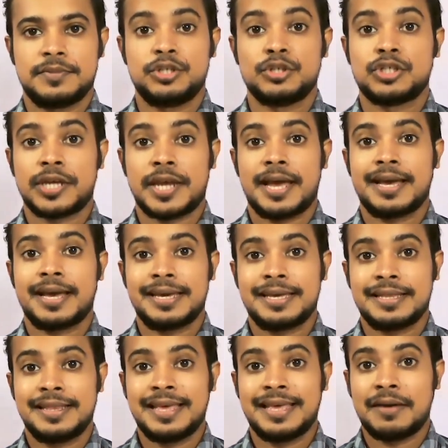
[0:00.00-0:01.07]
to share
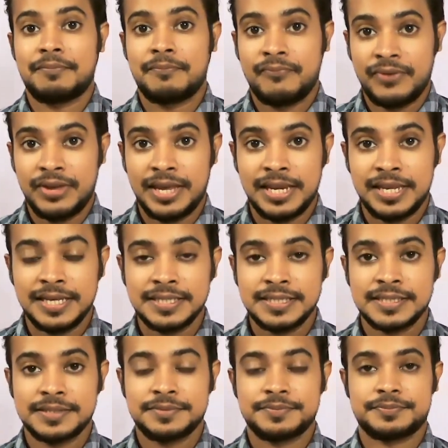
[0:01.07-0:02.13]
their
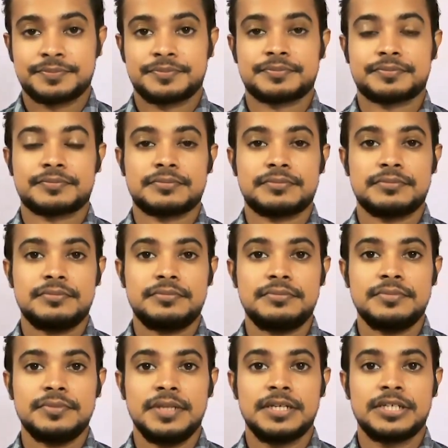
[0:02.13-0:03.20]
feelings,
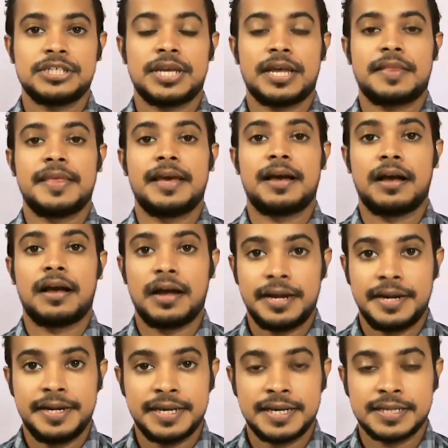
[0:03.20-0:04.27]
share their
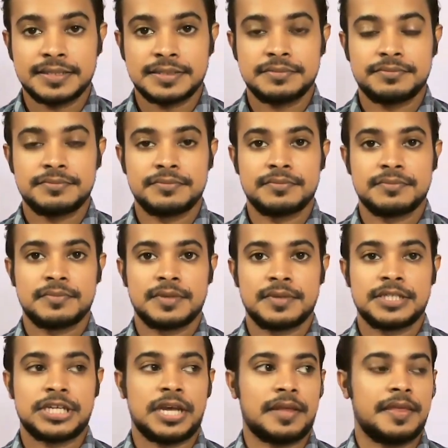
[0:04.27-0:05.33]
ideas,
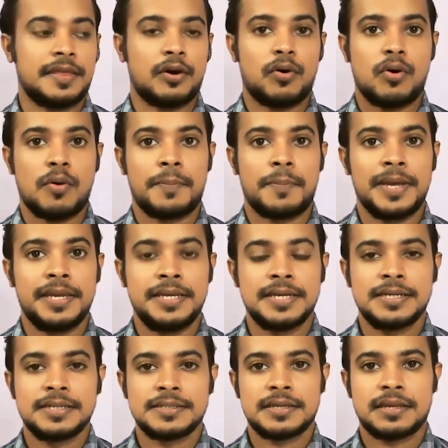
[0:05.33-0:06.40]
share their
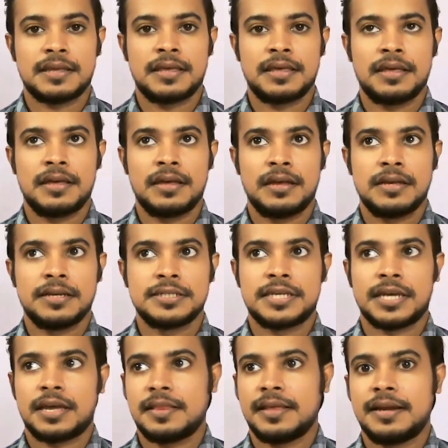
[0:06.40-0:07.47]
opinions,
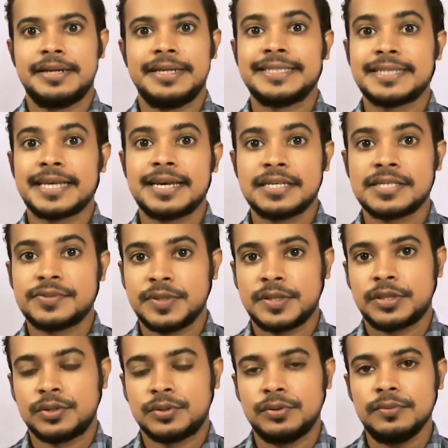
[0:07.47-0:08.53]
share their desires
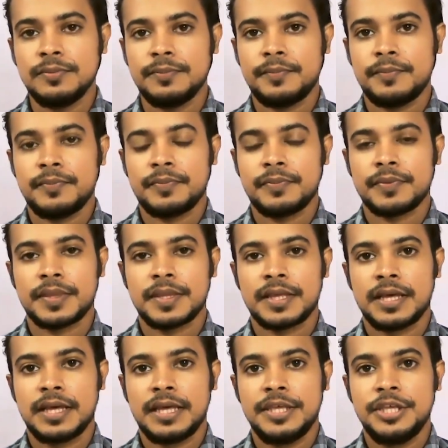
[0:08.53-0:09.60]
with you,
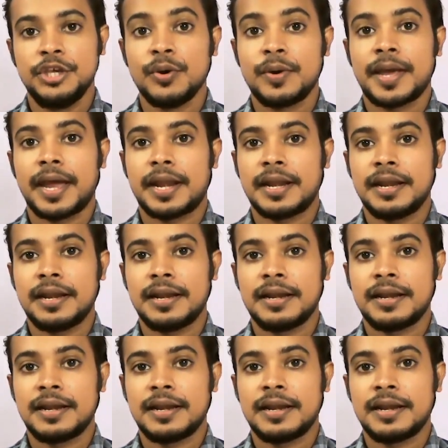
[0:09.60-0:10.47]
you can